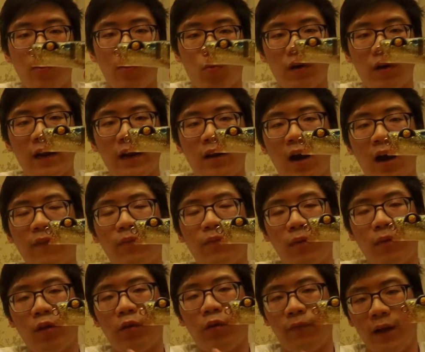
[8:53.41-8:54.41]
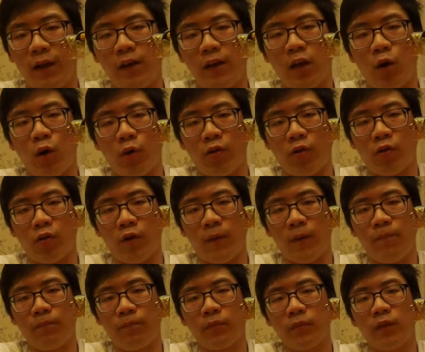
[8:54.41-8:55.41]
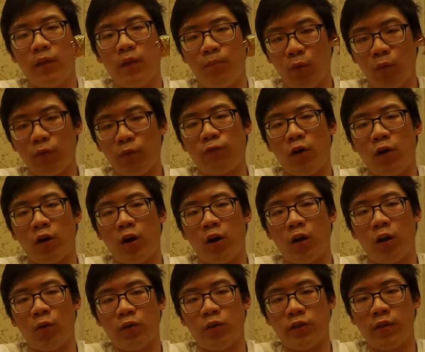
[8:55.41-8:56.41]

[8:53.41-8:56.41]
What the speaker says: The one I got from the other video is the bullfrog color,